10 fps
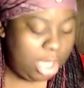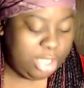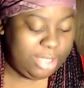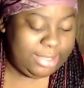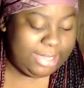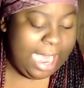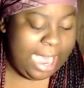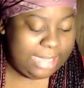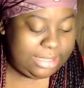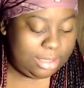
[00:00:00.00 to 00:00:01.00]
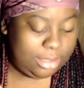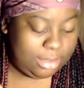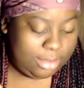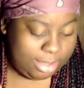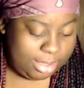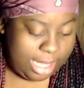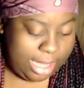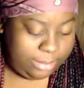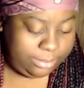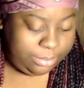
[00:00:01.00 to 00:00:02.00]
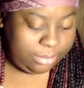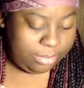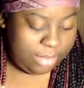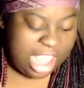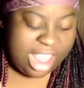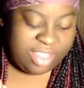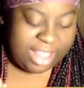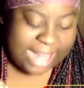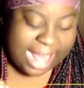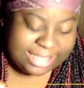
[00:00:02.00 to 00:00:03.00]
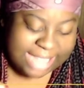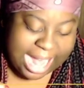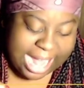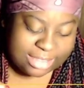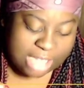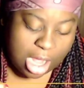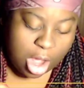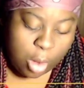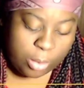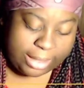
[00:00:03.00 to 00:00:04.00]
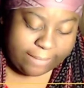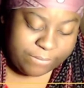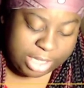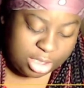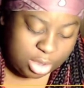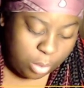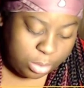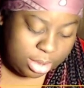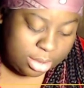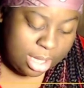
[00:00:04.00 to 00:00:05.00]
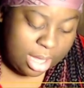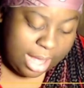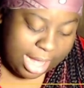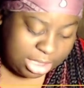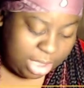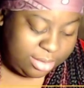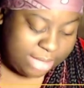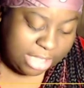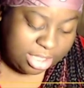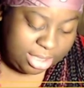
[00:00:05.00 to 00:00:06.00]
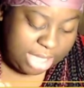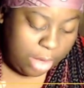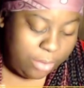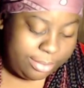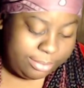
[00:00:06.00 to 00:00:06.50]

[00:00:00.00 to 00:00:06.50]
Dodge, she said, the glass eyes are only foot soldiers, as you said yourself.